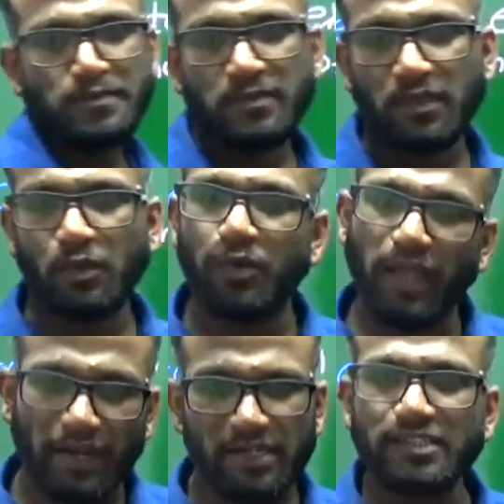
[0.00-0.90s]
no,
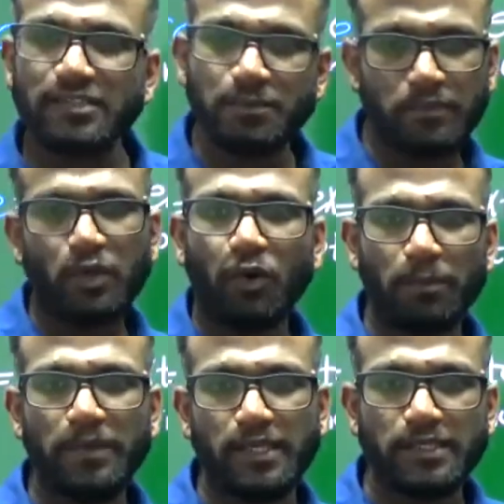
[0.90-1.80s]
at least no
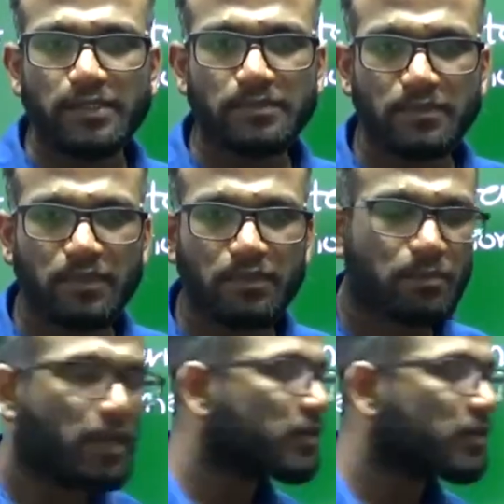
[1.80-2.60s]
B, but